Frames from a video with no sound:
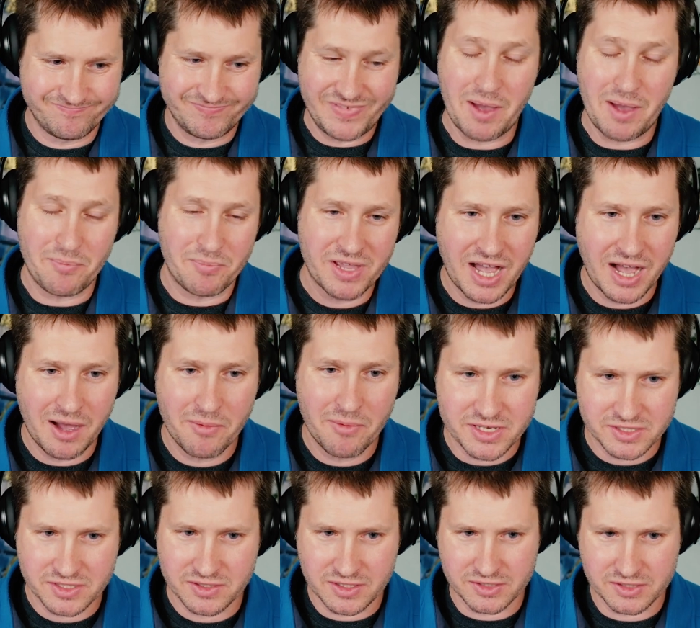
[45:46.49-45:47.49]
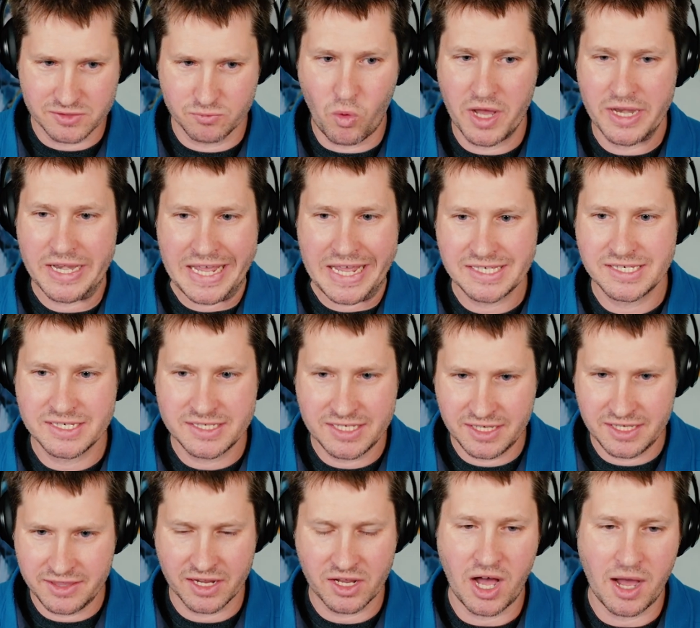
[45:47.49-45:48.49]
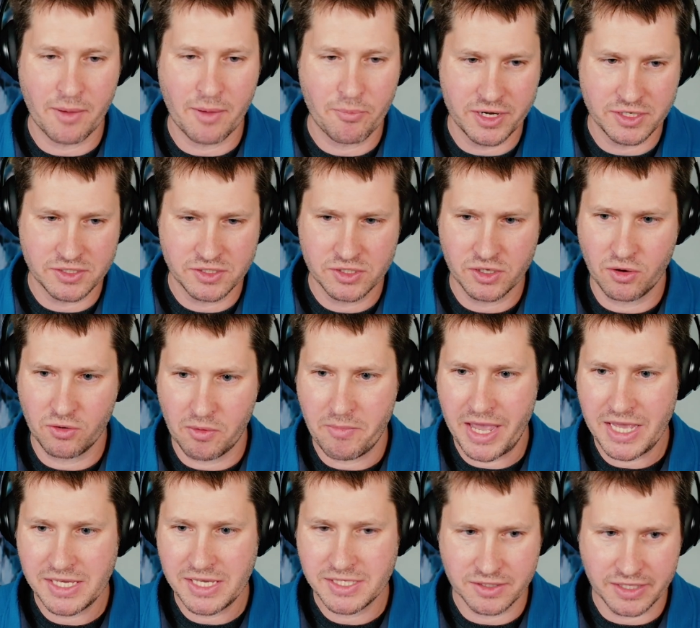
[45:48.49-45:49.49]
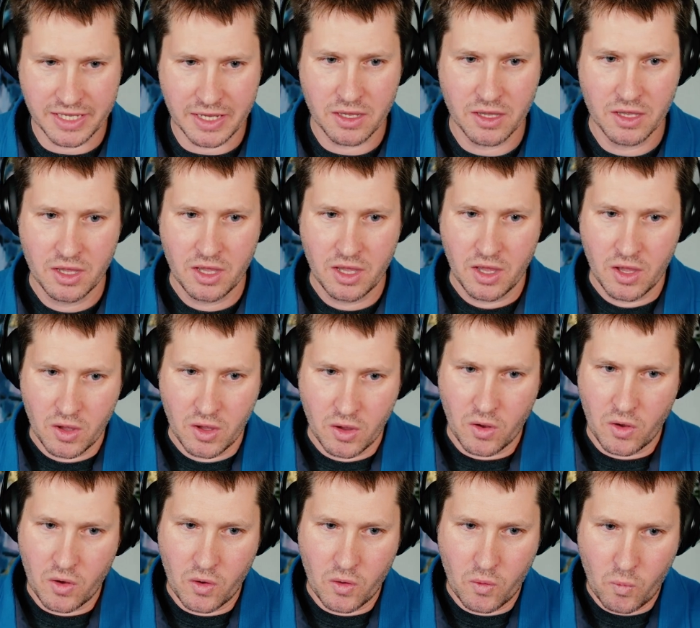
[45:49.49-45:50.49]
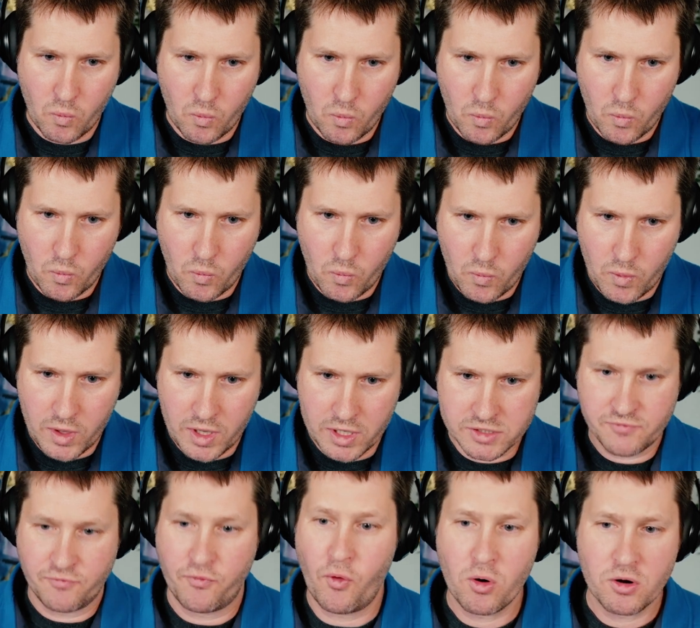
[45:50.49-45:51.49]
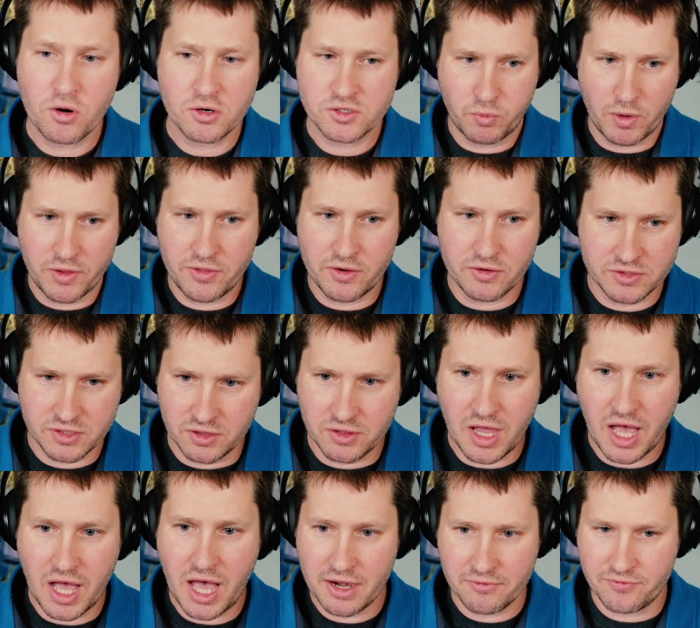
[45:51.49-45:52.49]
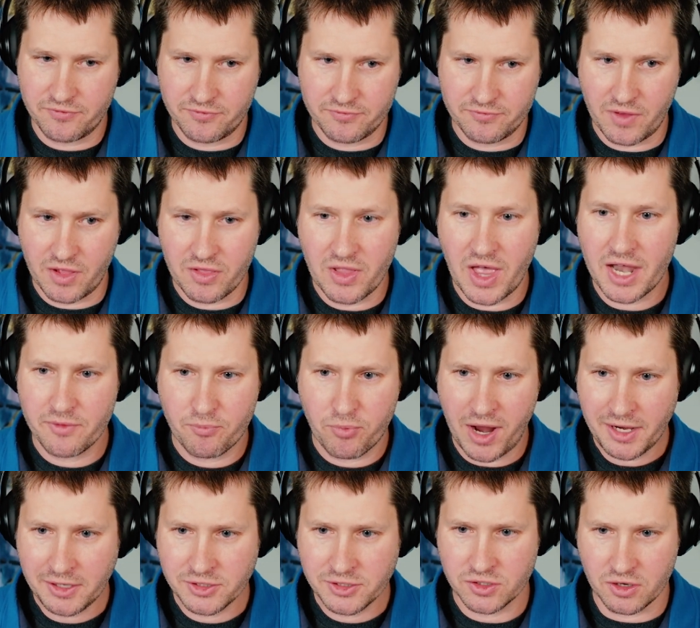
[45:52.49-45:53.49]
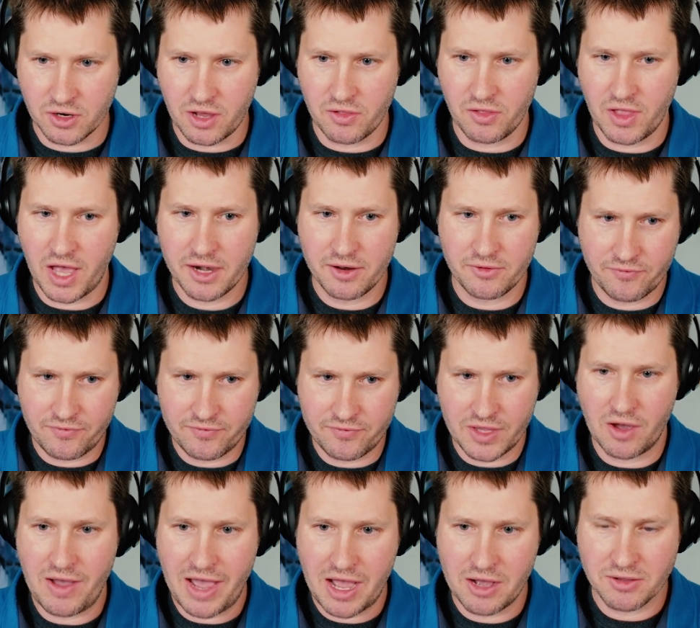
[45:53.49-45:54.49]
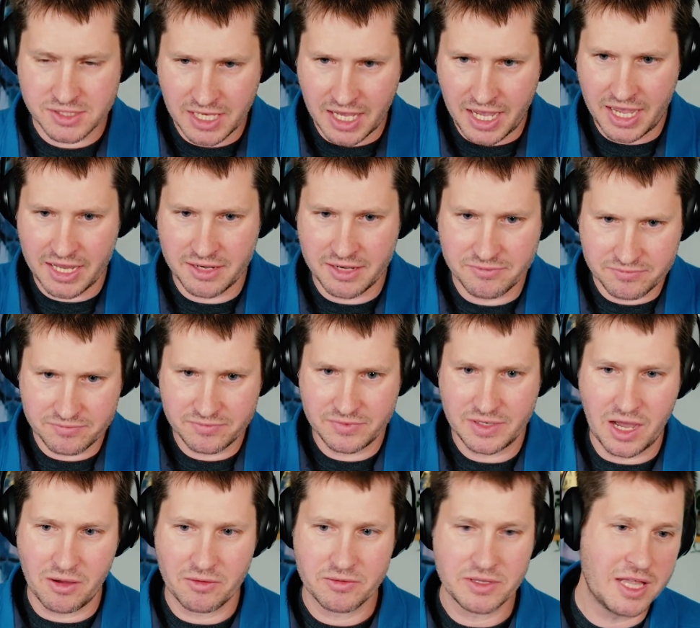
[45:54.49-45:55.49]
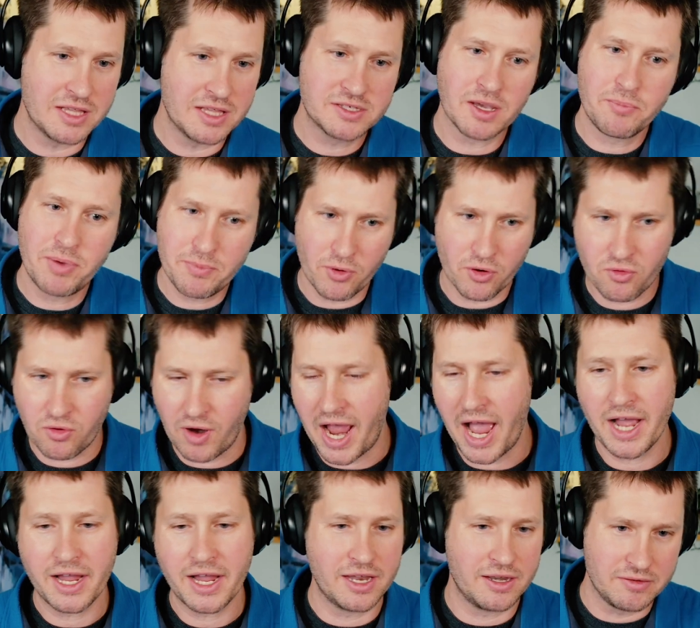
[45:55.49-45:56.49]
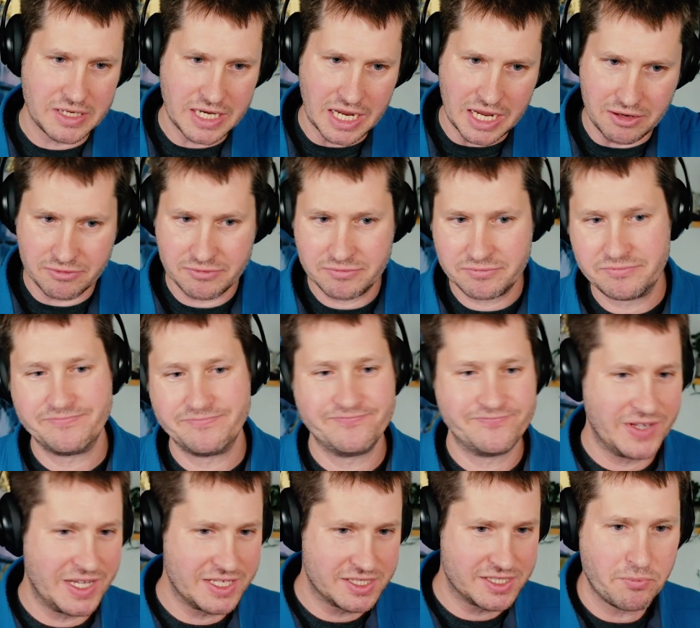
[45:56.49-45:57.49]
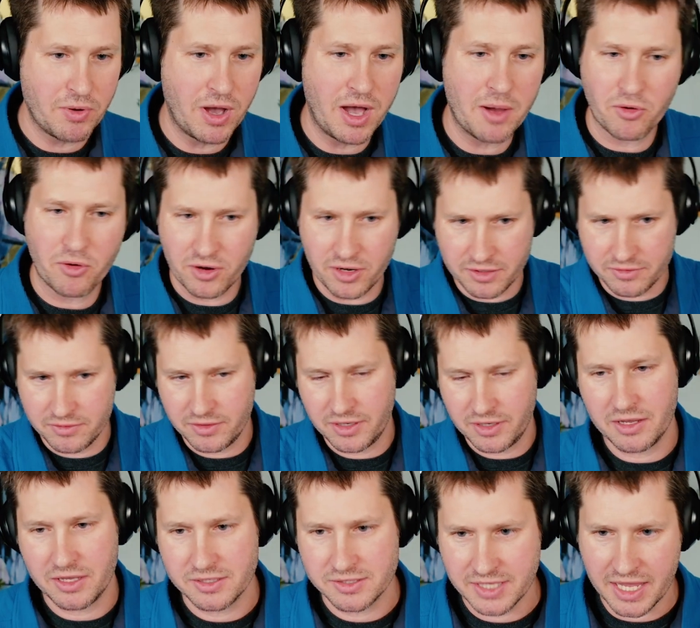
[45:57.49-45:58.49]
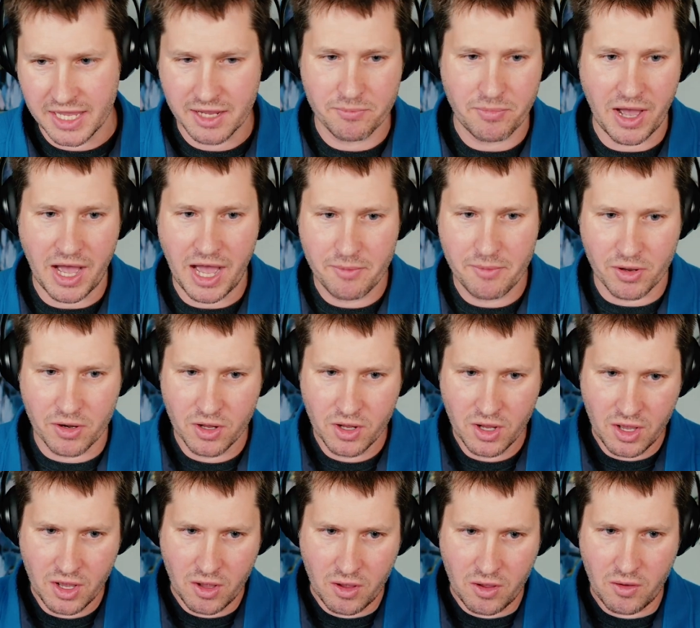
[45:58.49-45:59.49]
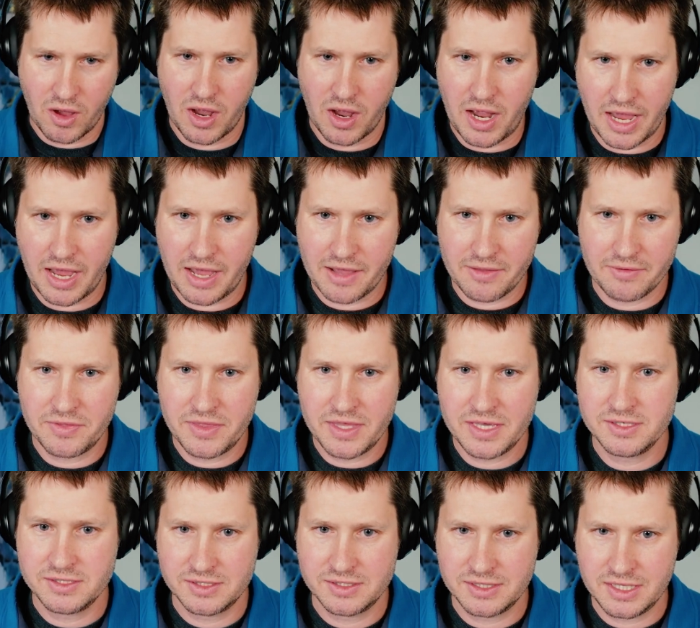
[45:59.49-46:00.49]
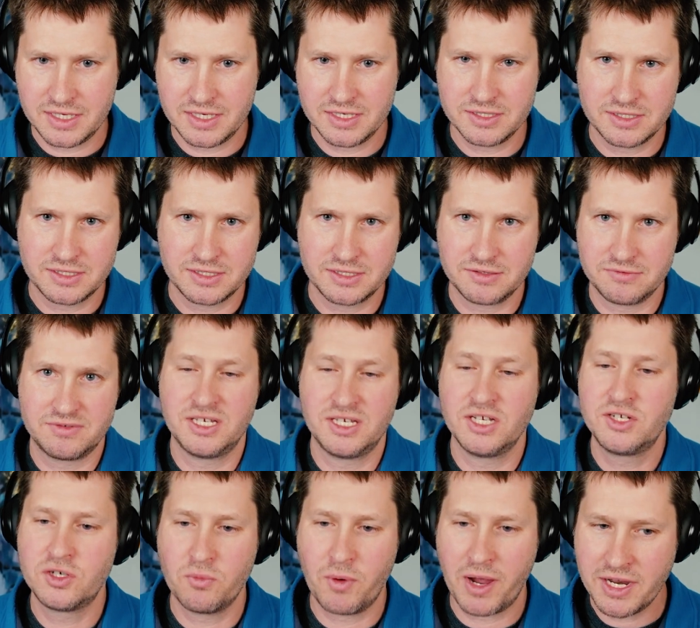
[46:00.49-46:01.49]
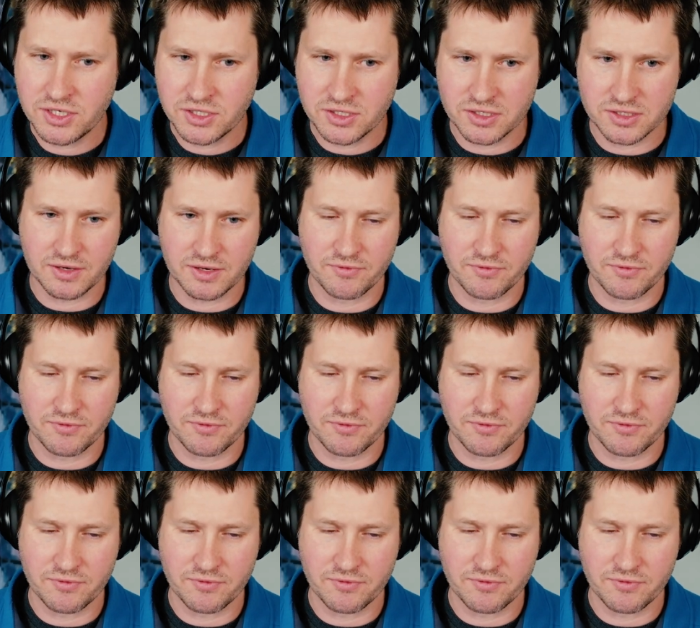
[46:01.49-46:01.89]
become this one entity that can operate so amazingly is forced when there's a lot of pressure, a lot of outside, and some people crack, and it's a bummer, and you say goodbye. But these situations have